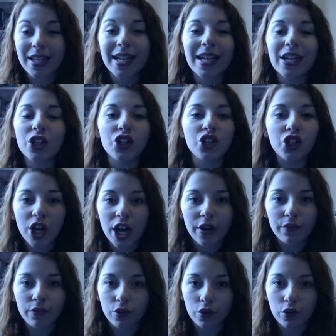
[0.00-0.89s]
in
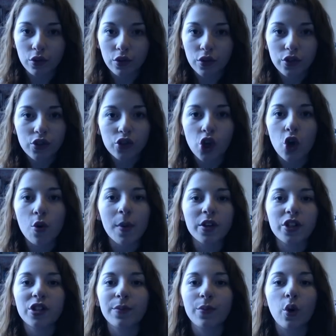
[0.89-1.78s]
general, so
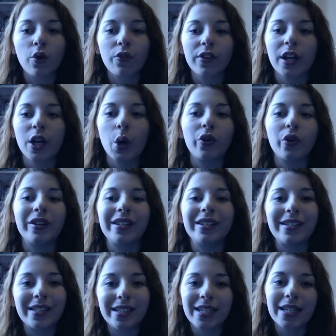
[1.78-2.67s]
much more than I
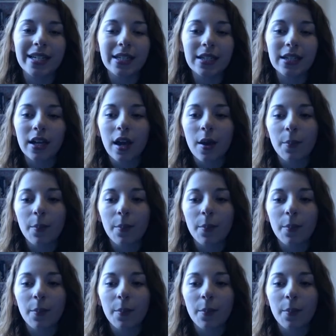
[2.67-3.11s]
already did.